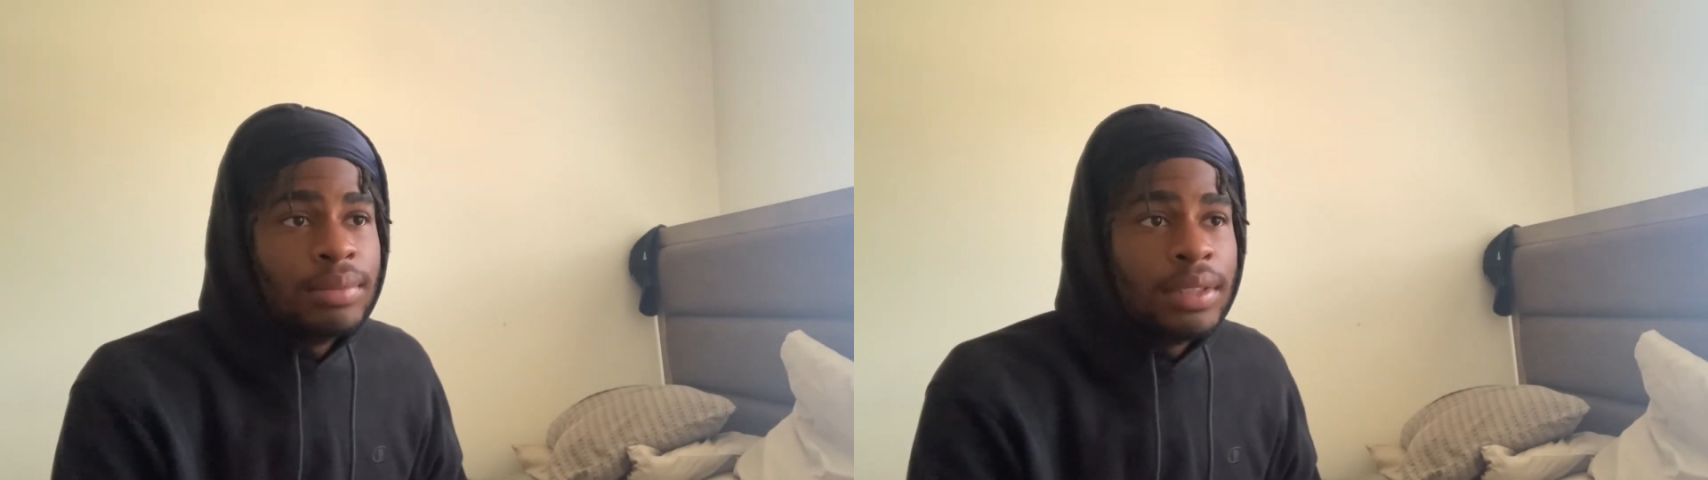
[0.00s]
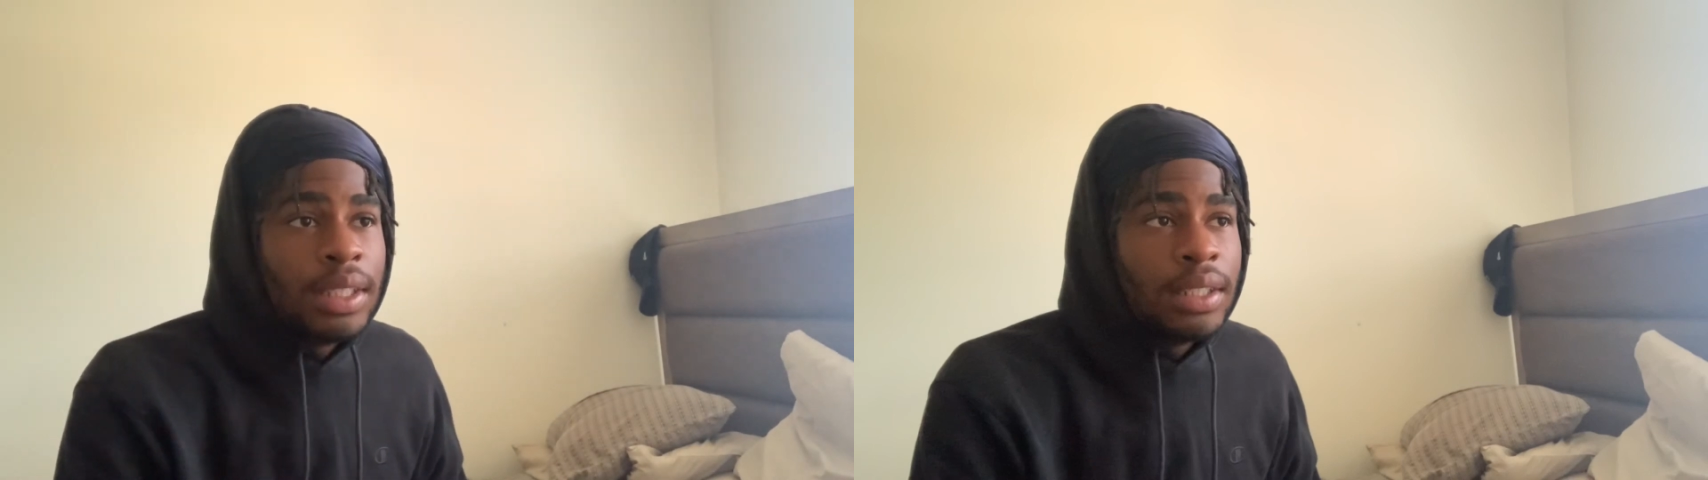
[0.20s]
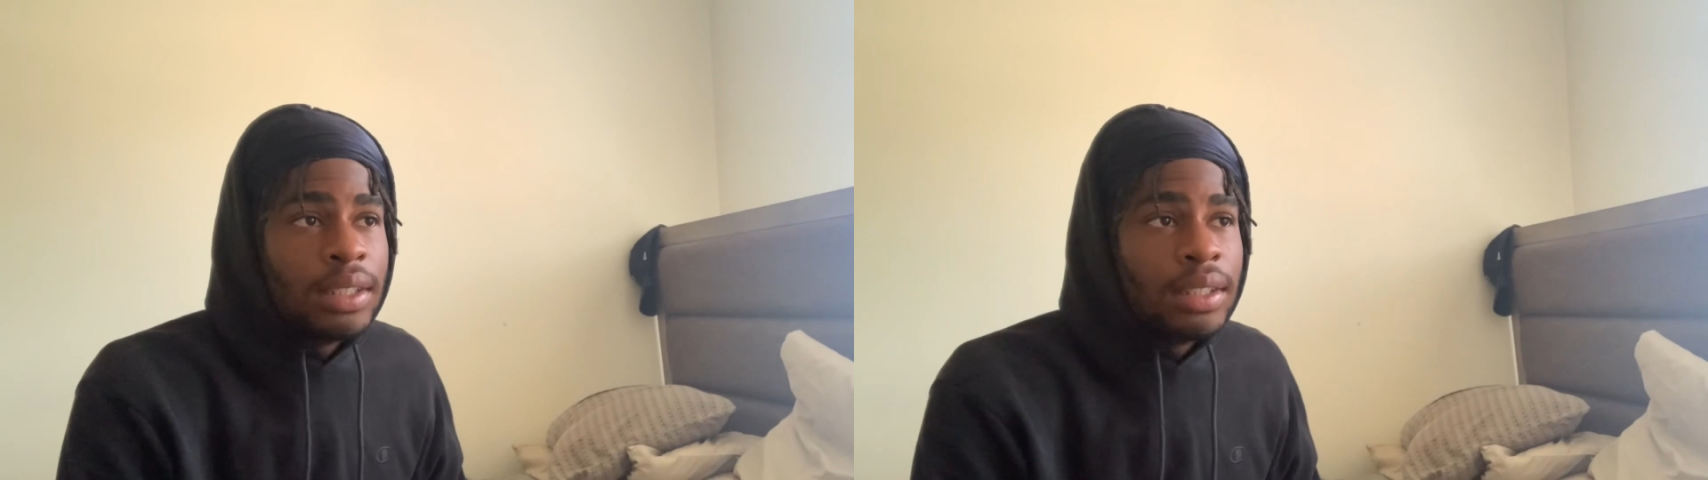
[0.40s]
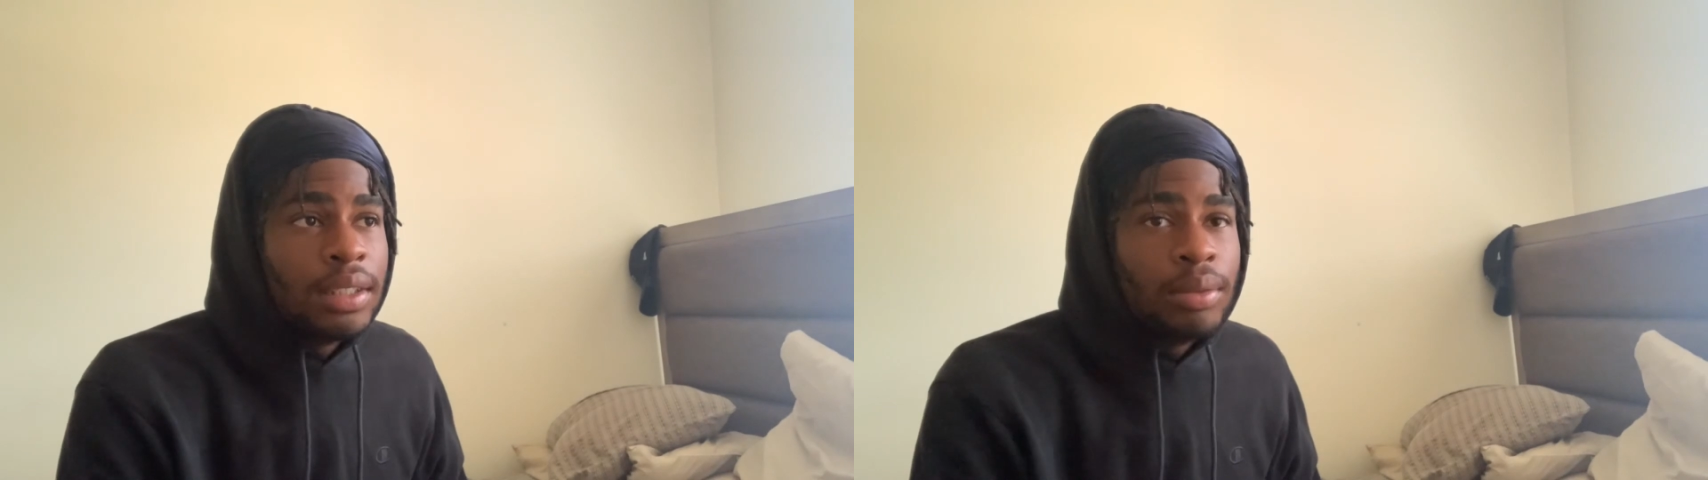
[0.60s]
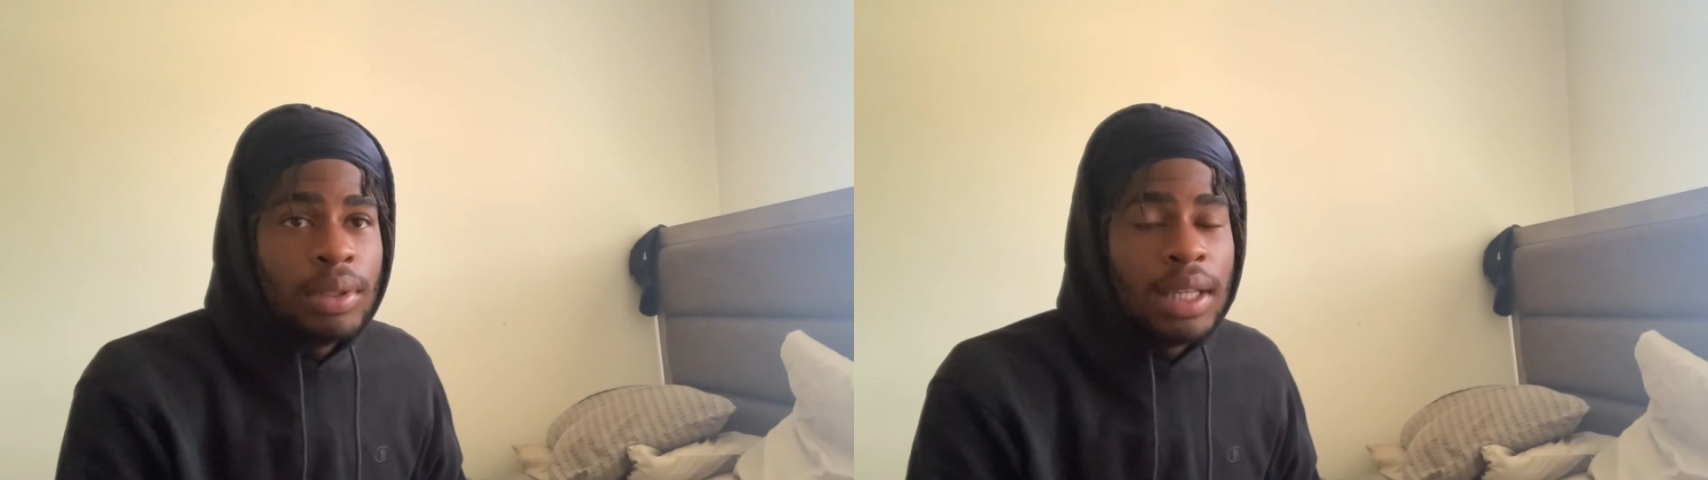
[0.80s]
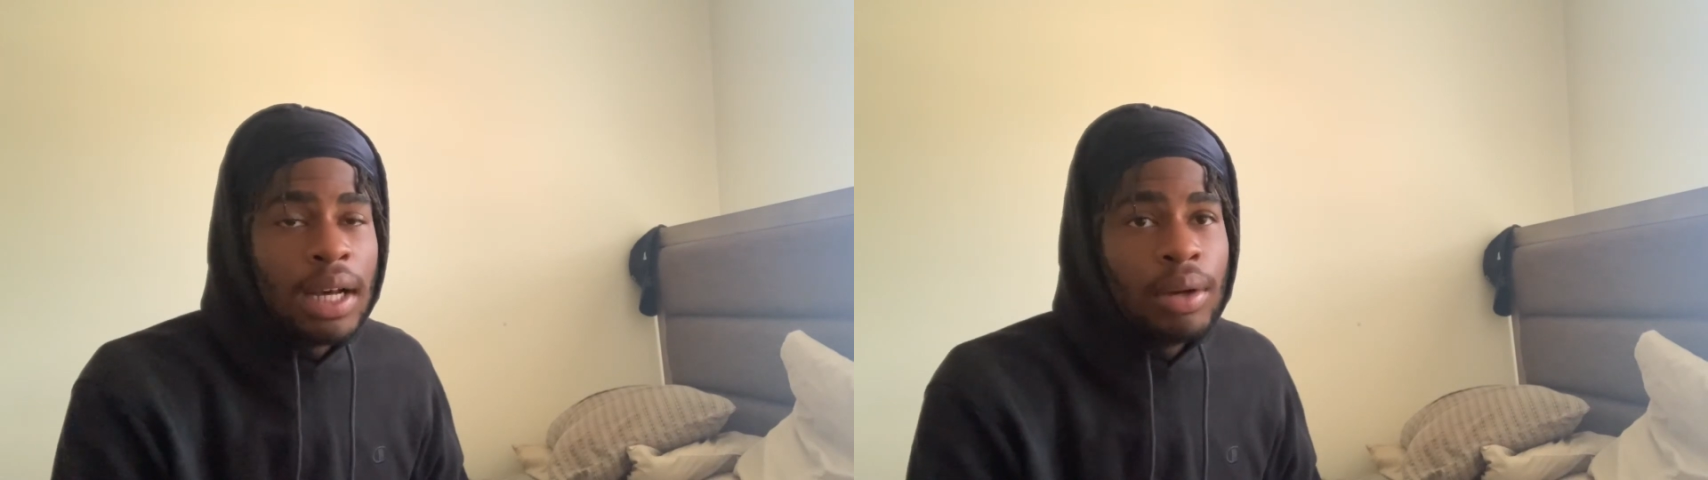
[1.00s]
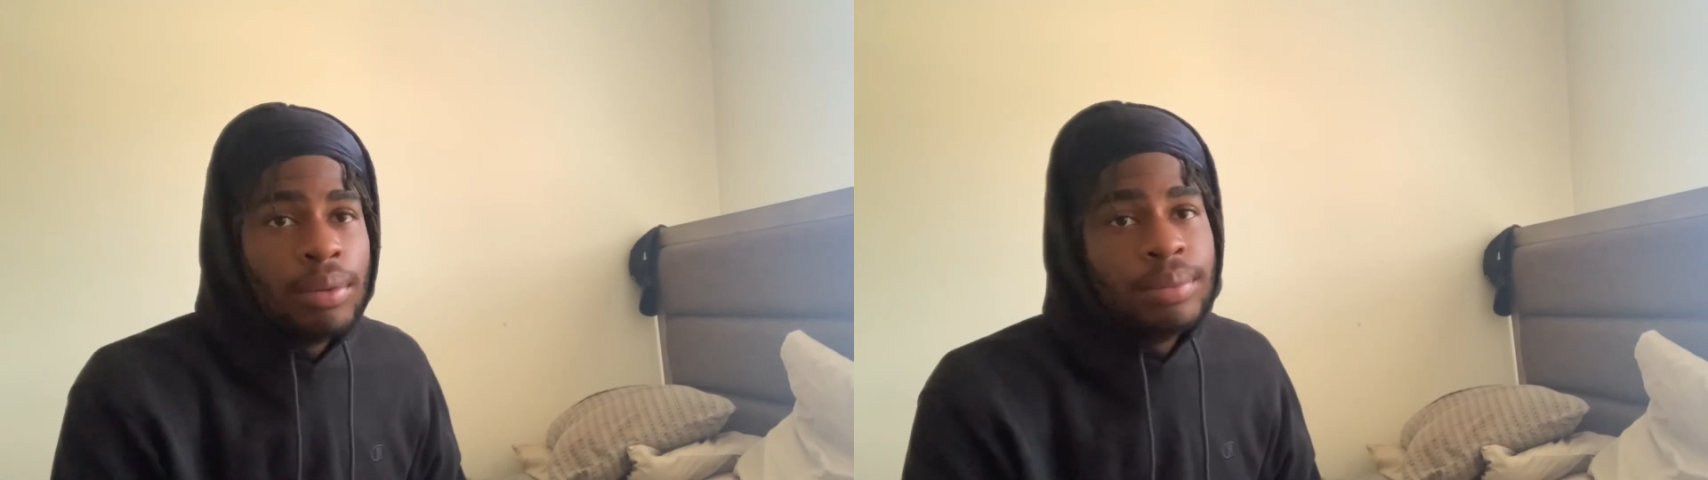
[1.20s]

and we out.